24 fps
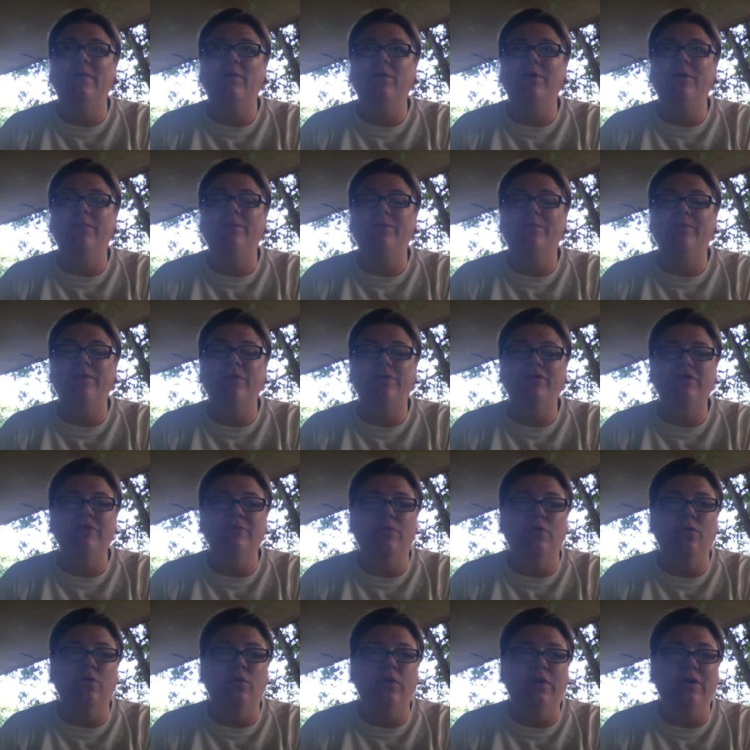want to do some
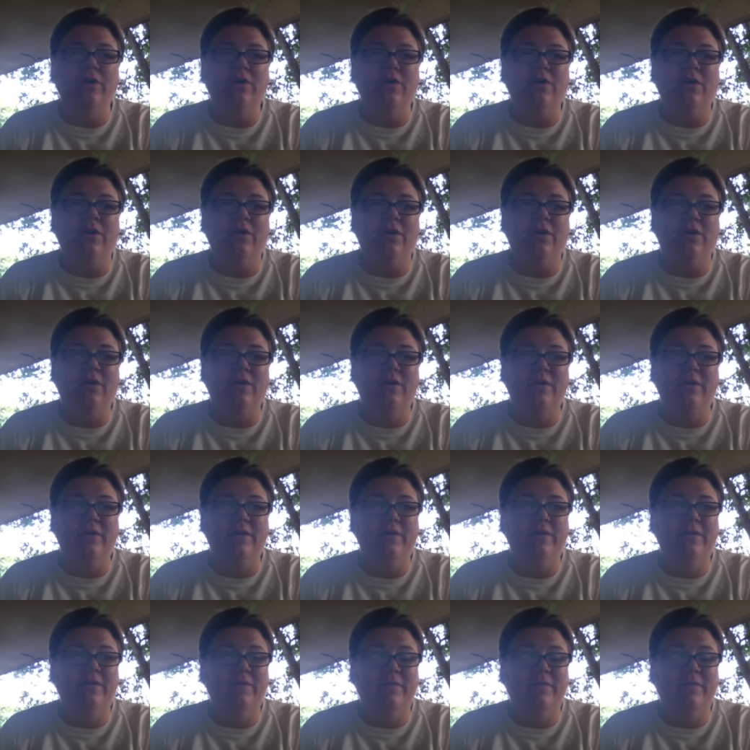more work on